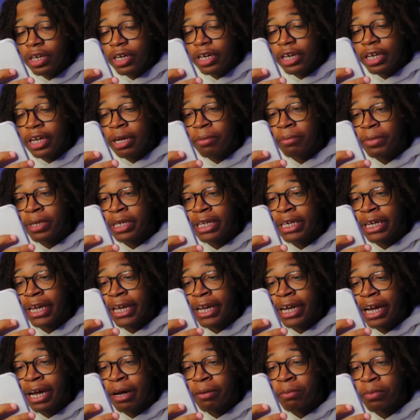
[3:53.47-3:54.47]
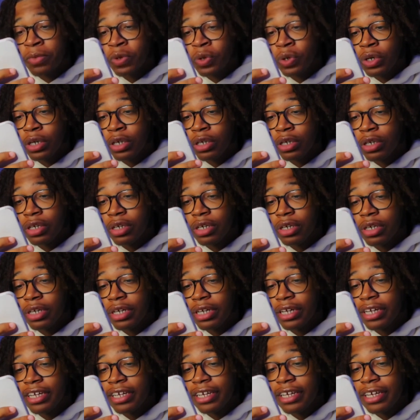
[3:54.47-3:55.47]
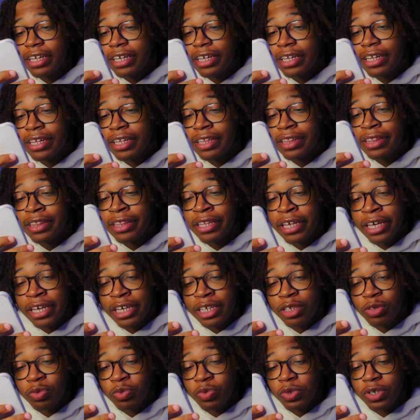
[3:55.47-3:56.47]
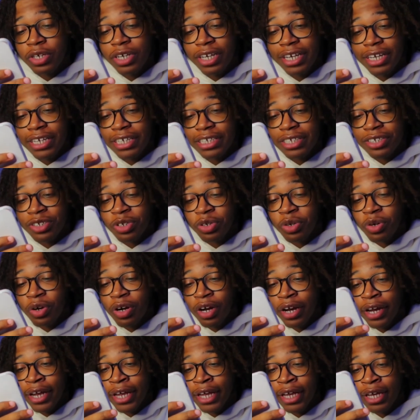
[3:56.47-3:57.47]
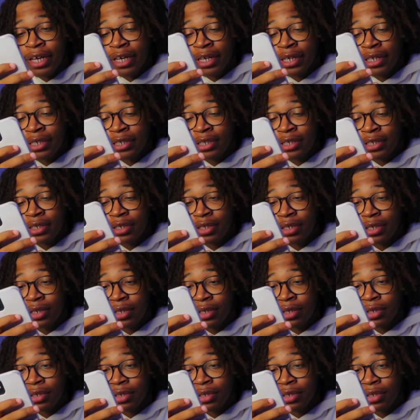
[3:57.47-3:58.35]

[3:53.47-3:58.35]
And I believe they got more. This one is crazy.